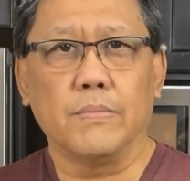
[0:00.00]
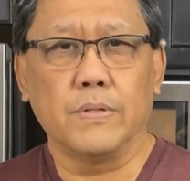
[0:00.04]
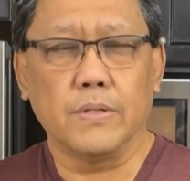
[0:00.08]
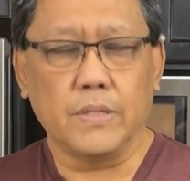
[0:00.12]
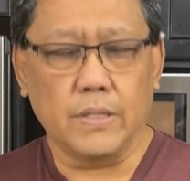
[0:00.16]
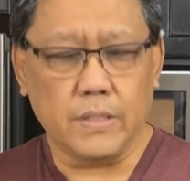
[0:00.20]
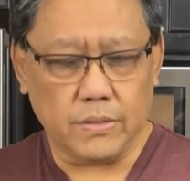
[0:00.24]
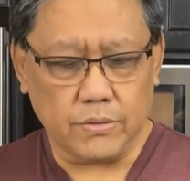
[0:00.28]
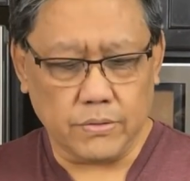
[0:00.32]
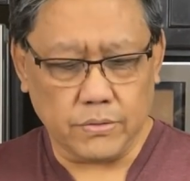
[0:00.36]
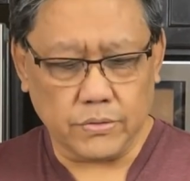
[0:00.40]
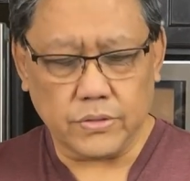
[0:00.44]

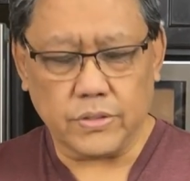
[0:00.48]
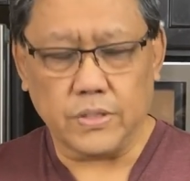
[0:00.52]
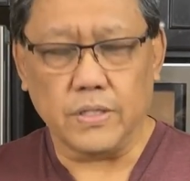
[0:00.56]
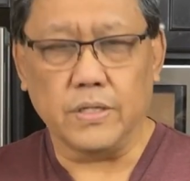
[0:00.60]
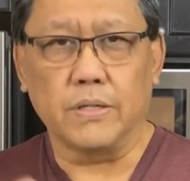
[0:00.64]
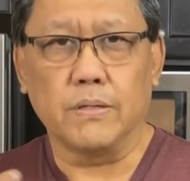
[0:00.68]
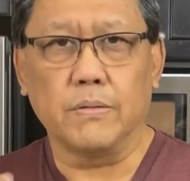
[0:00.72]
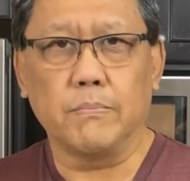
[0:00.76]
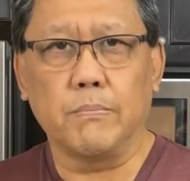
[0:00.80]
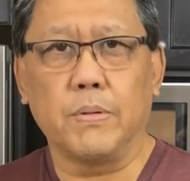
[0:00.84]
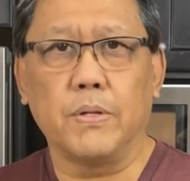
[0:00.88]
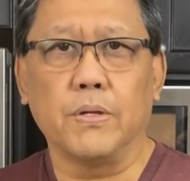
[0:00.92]
and you'll see it
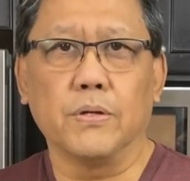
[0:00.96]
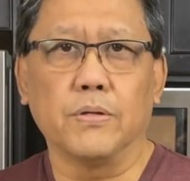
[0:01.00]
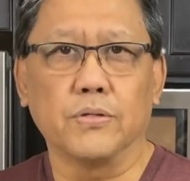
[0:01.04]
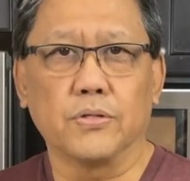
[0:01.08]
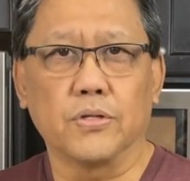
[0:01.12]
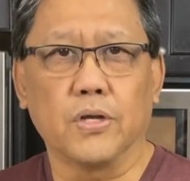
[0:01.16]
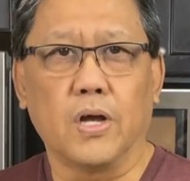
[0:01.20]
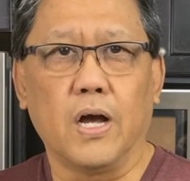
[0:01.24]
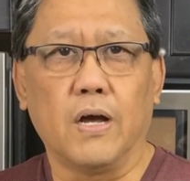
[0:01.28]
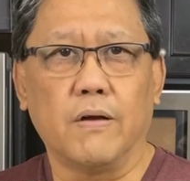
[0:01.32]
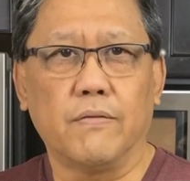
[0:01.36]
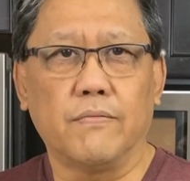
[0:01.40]
peels
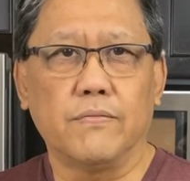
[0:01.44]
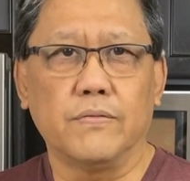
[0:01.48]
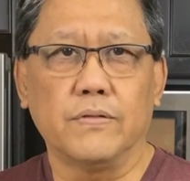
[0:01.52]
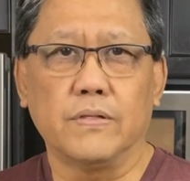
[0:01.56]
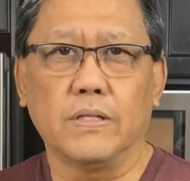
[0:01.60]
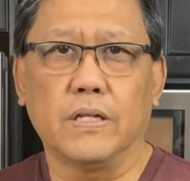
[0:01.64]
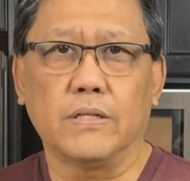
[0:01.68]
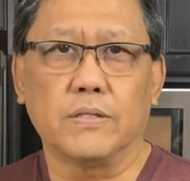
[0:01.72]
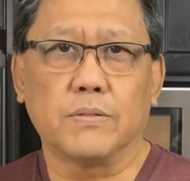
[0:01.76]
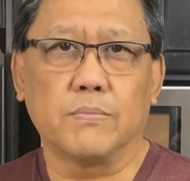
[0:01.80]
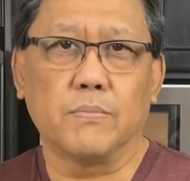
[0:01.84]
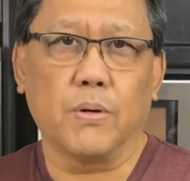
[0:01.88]
off, and
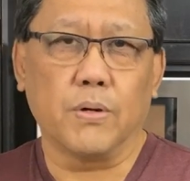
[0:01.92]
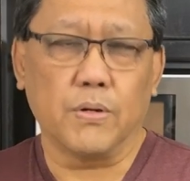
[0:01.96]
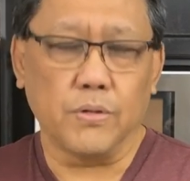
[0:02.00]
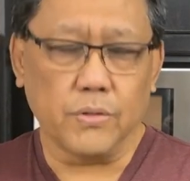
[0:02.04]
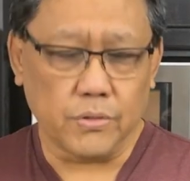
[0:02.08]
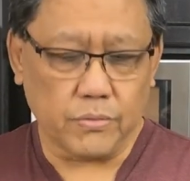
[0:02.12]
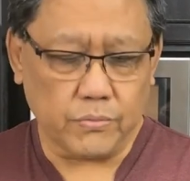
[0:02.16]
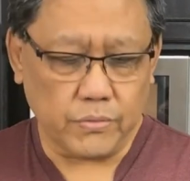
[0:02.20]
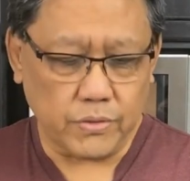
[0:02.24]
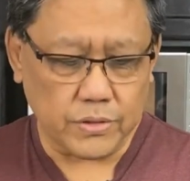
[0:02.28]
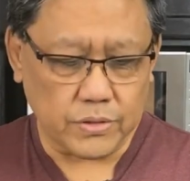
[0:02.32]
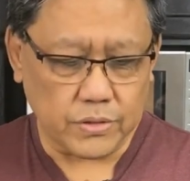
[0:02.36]
that's part of the
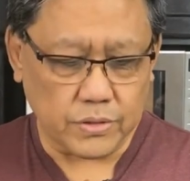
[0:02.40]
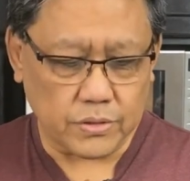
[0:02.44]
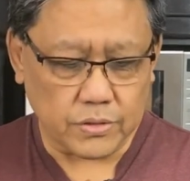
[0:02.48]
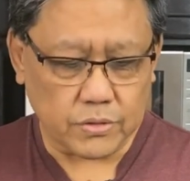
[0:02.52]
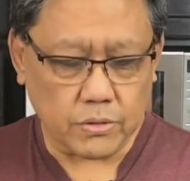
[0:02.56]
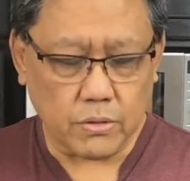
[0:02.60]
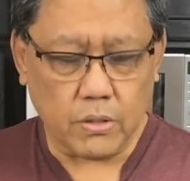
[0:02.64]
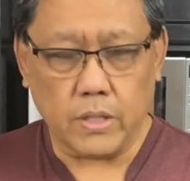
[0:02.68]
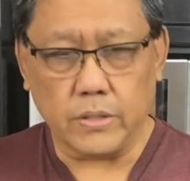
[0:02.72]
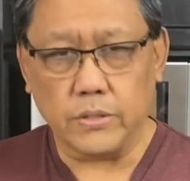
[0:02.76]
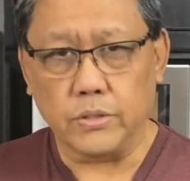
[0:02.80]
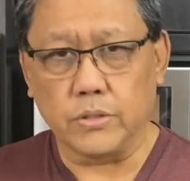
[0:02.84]
reason. So
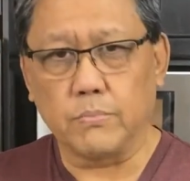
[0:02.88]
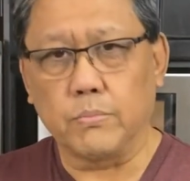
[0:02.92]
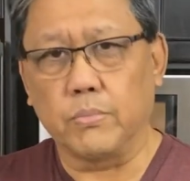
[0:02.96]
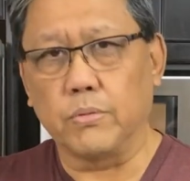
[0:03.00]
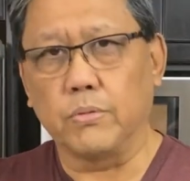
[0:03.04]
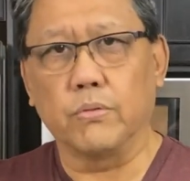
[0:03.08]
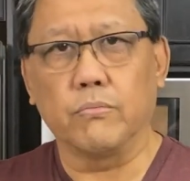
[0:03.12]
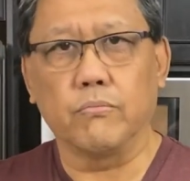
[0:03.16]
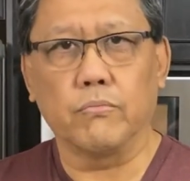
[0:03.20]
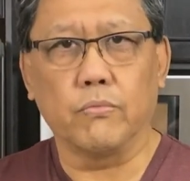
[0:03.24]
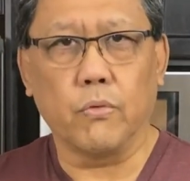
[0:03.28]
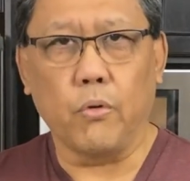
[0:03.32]
I'll just put
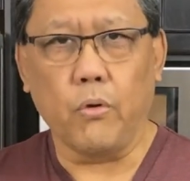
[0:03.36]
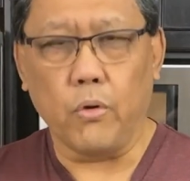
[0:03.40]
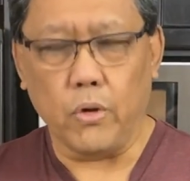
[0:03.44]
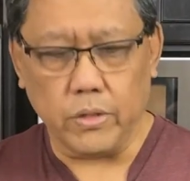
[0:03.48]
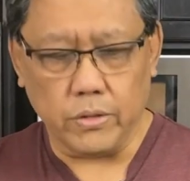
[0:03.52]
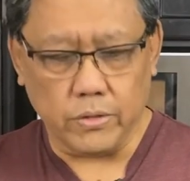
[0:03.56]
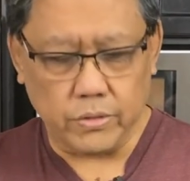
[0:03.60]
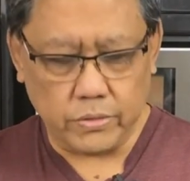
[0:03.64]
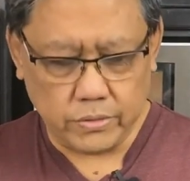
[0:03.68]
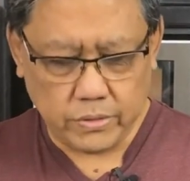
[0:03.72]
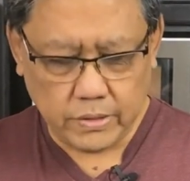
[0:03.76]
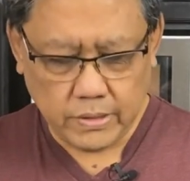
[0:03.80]

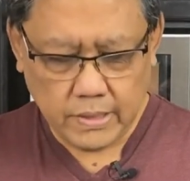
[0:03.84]
oil,